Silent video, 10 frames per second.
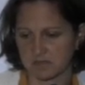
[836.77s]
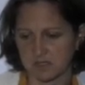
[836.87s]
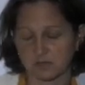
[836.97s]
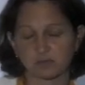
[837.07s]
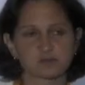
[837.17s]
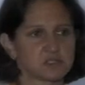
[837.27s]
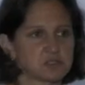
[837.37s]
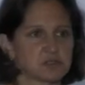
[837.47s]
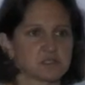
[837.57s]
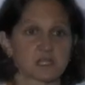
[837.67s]
And the
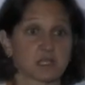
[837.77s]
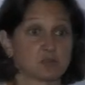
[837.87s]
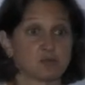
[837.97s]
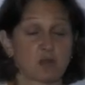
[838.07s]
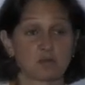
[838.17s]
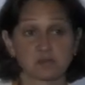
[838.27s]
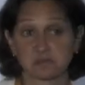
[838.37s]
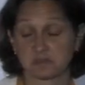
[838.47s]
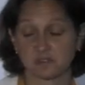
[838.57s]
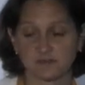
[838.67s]
procedure is like 2
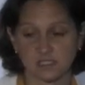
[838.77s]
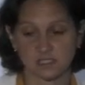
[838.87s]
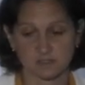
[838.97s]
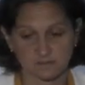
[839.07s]
hours, it's finished.